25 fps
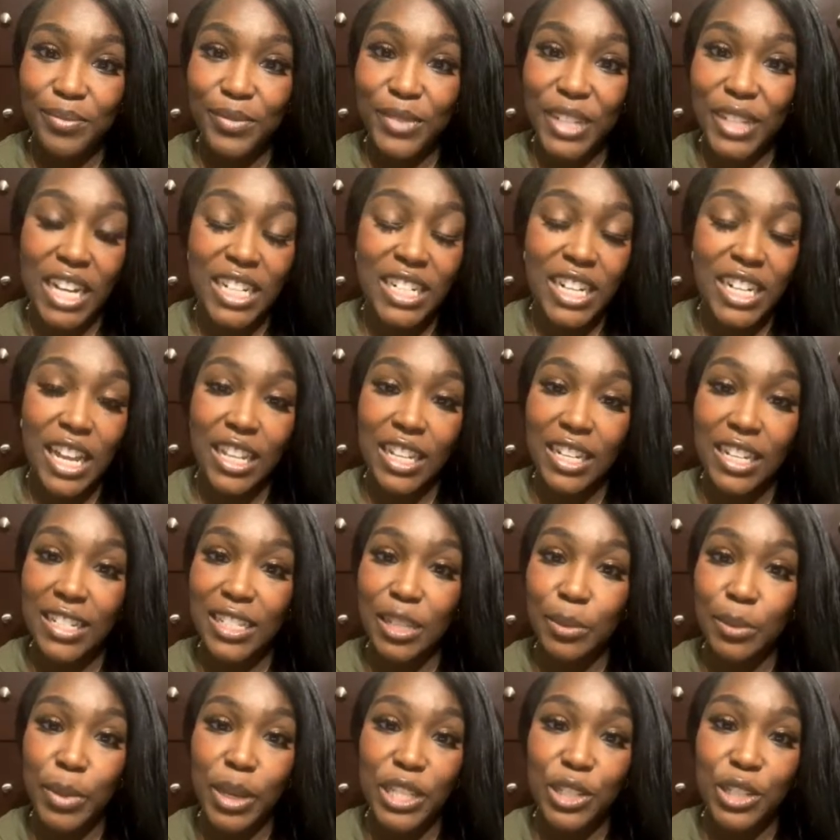Josh Allen is
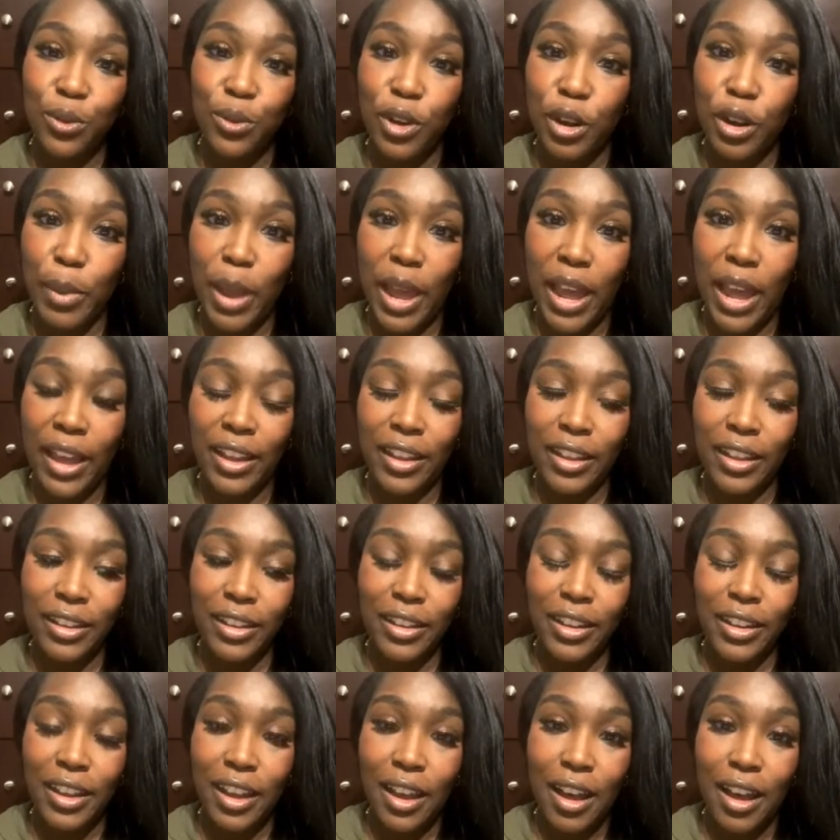the best quarterback
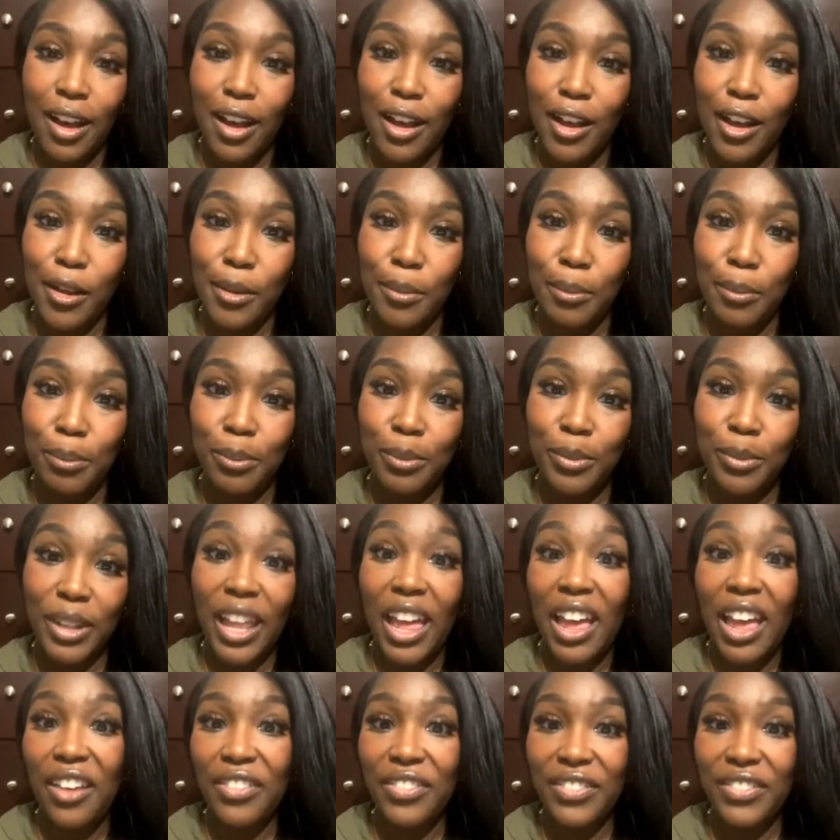
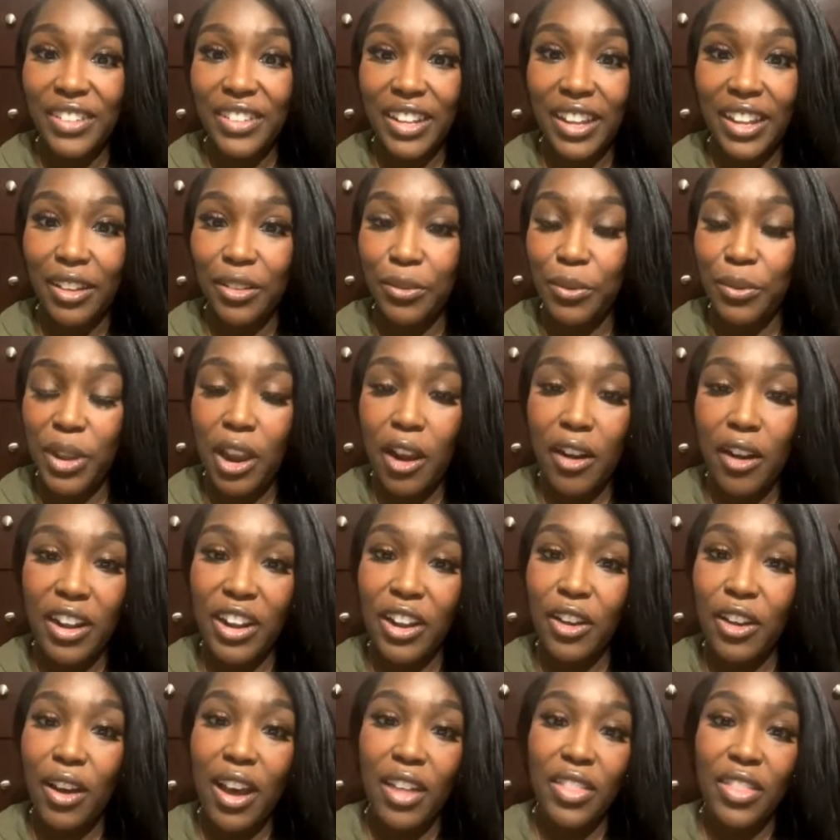left. We already
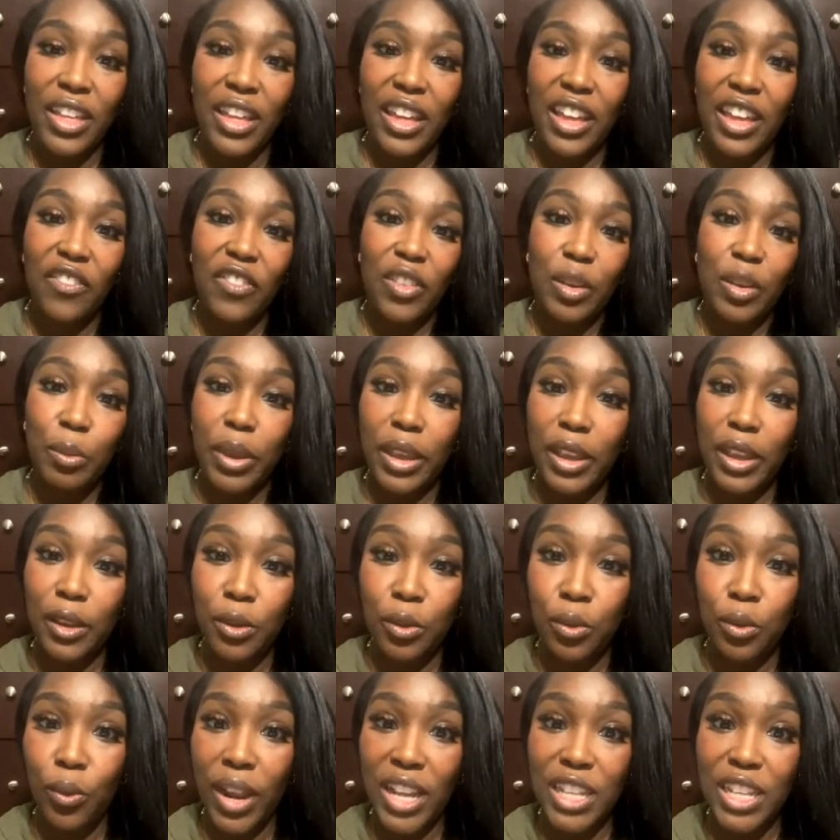know how the
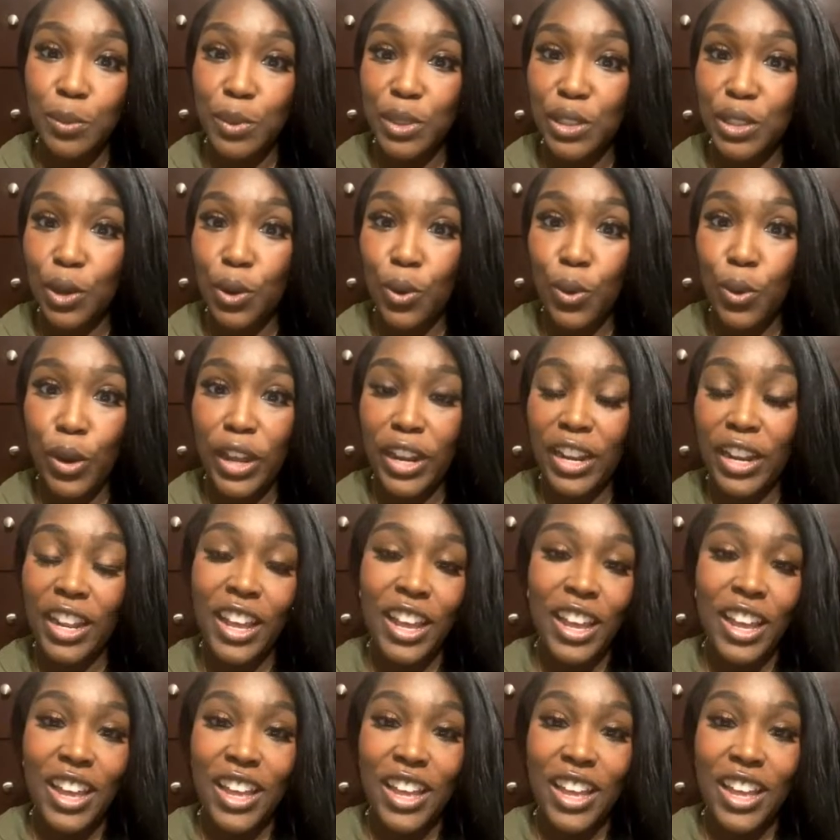MVP race was going.